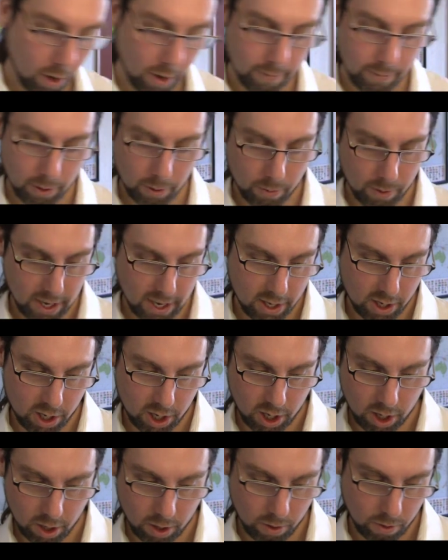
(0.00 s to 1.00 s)
I'm going to read
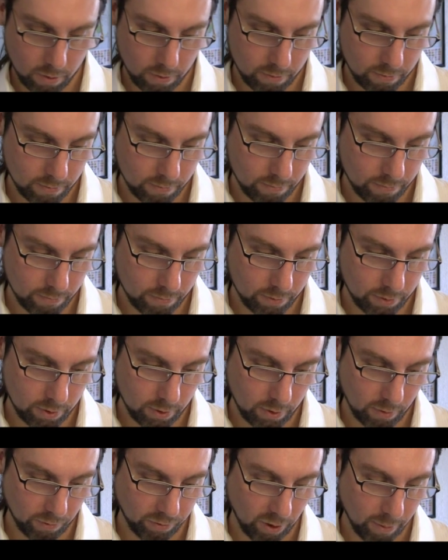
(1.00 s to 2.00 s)
to you
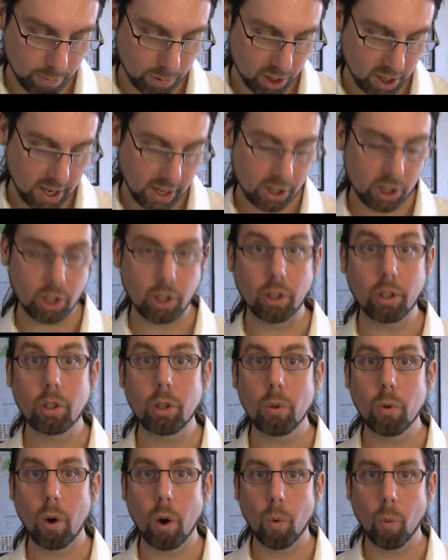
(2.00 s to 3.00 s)
from section
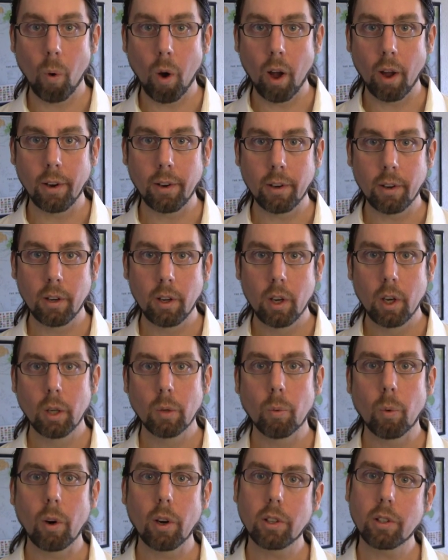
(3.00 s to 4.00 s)
201,
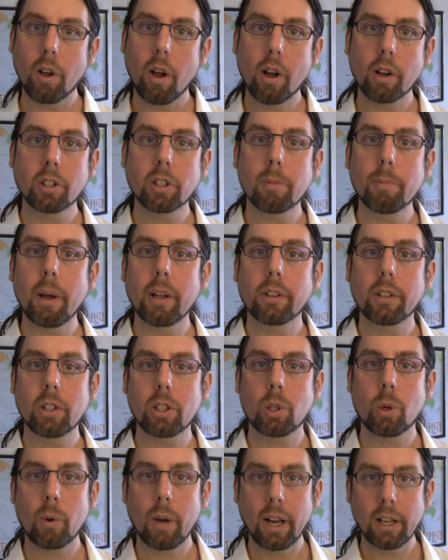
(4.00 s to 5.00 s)
where it talks about the
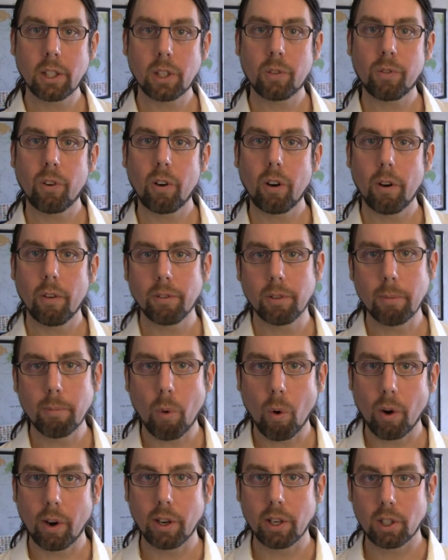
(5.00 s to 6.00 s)
transfer of the
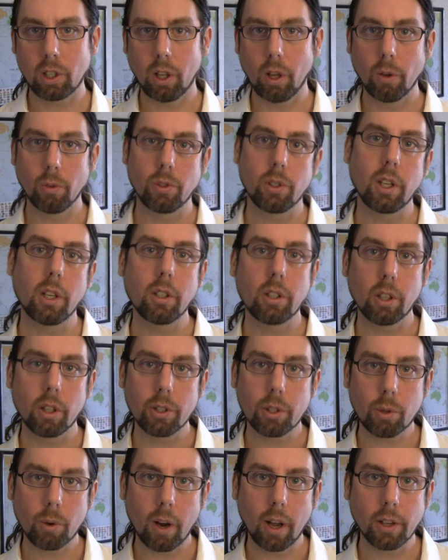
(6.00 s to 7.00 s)
mortgage loans into the
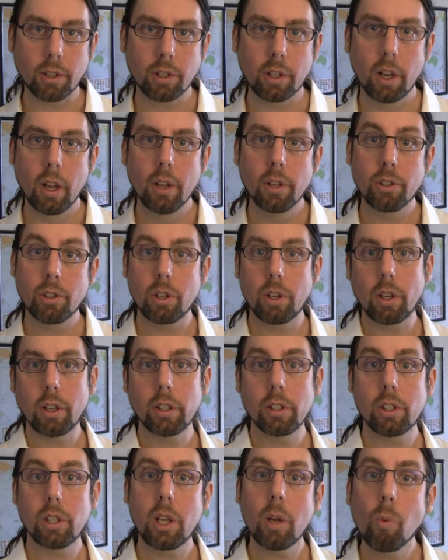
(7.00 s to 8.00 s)
trust, so you
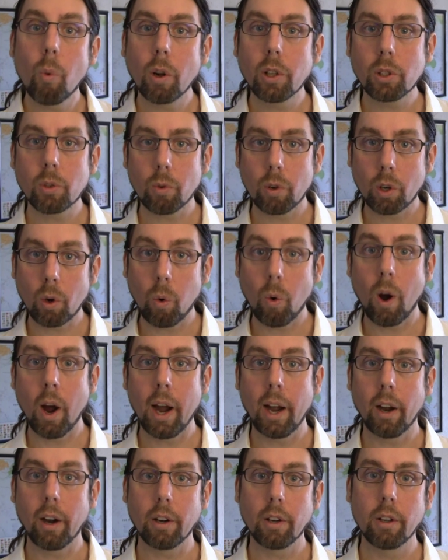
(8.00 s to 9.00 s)
can see what's
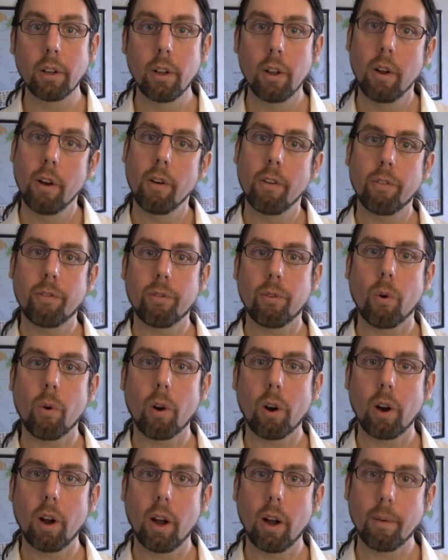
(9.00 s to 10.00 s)
required
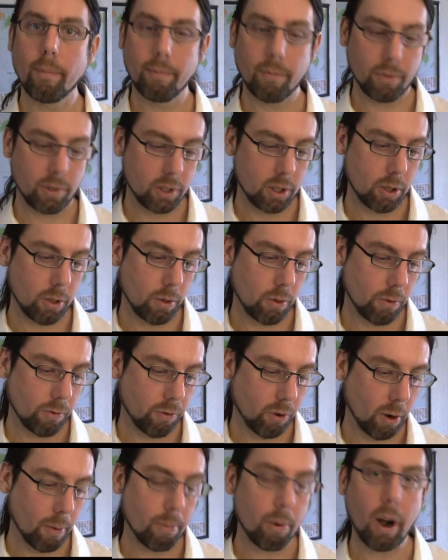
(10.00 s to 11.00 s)
for a
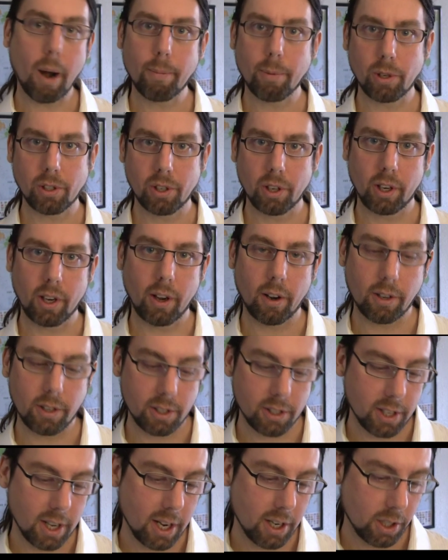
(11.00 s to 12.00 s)
proper
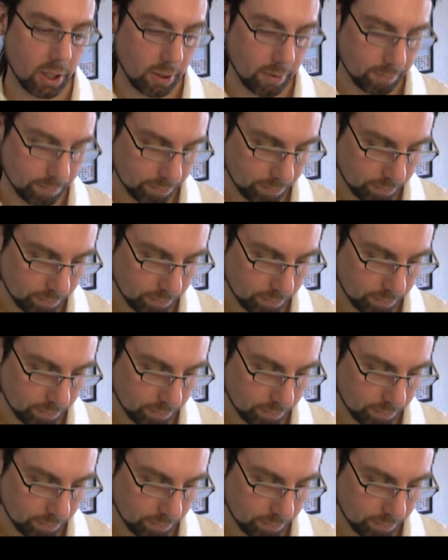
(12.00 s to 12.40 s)
securitization.